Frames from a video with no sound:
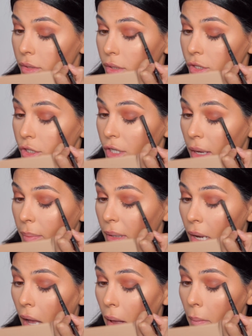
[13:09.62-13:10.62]
to shape
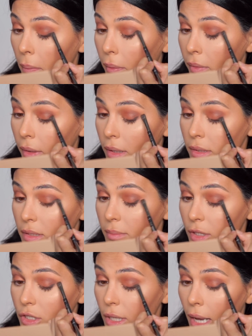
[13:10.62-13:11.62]
it up and
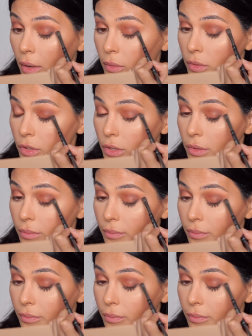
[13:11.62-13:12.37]
smudge it out.